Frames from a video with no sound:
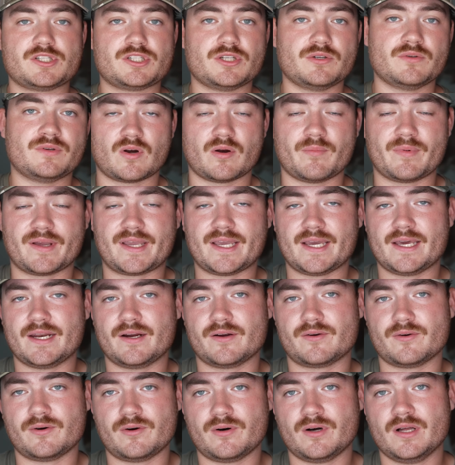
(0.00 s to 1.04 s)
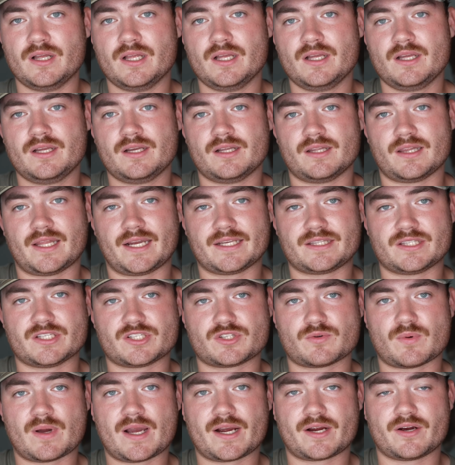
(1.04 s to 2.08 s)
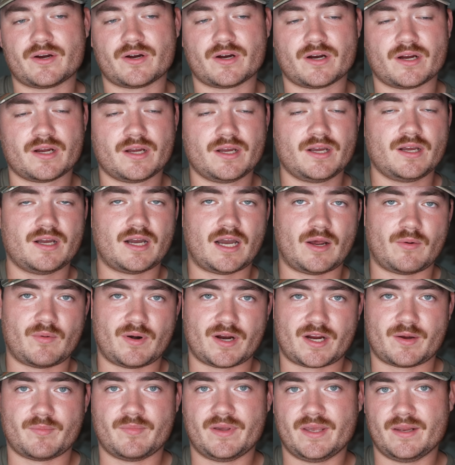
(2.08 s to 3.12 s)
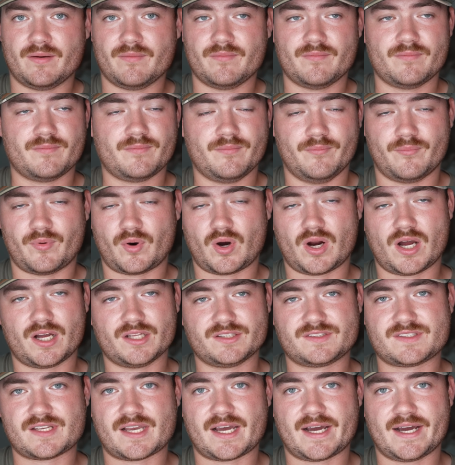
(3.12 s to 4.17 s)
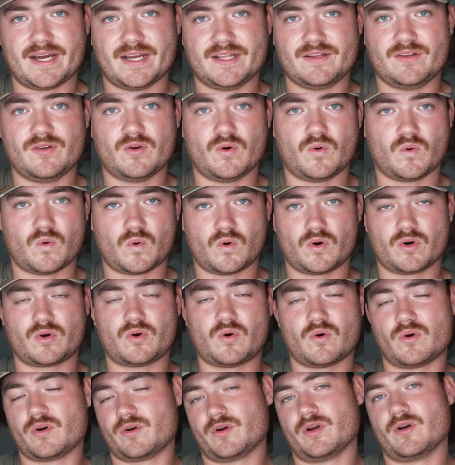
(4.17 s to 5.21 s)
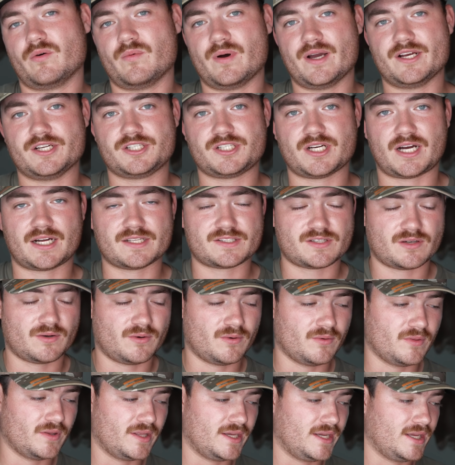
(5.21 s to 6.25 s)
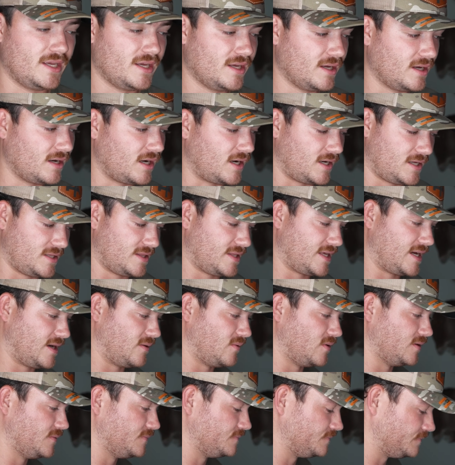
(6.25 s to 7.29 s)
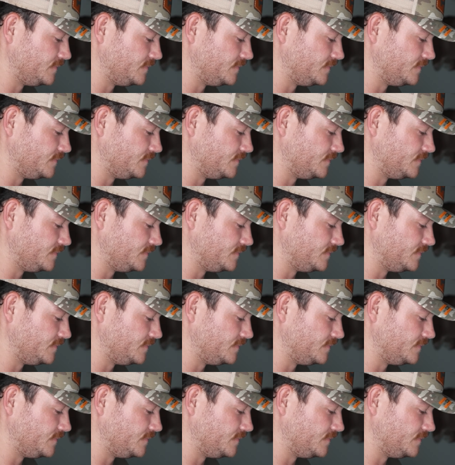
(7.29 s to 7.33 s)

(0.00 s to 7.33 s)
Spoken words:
shooting a mechanical like the Schwacker, I'd recommend broadside or quartering away shots only on that one.